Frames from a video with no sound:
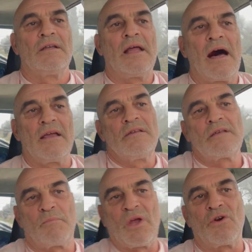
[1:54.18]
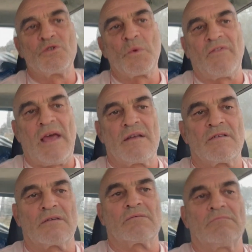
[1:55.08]
Now, is that because we've had
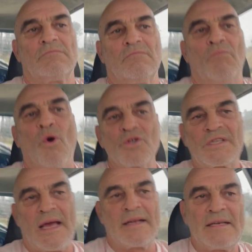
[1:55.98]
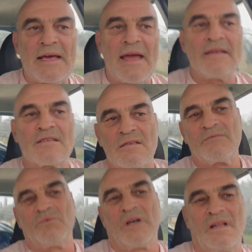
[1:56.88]
more sunny days?
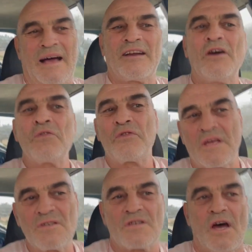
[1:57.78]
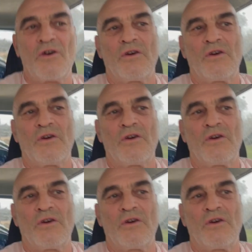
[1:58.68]
Well, I don't think so.